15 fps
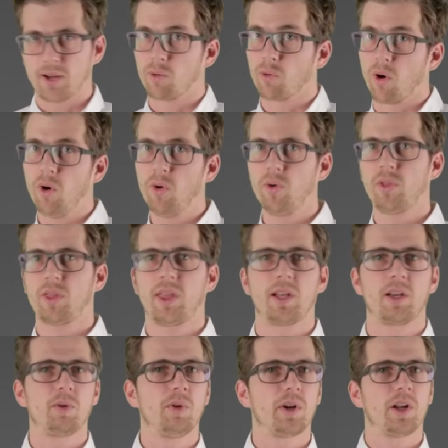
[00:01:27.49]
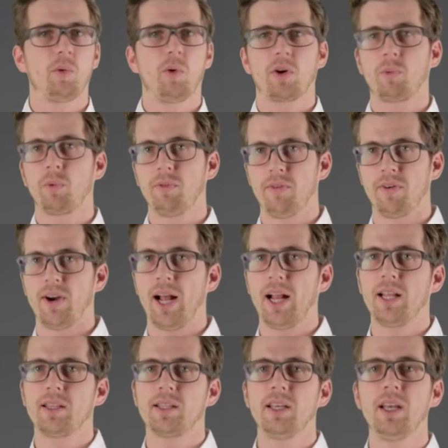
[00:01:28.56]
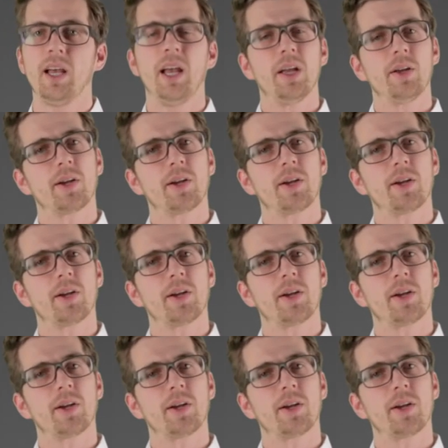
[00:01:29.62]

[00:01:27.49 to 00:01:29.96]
growth and you want to work with virality,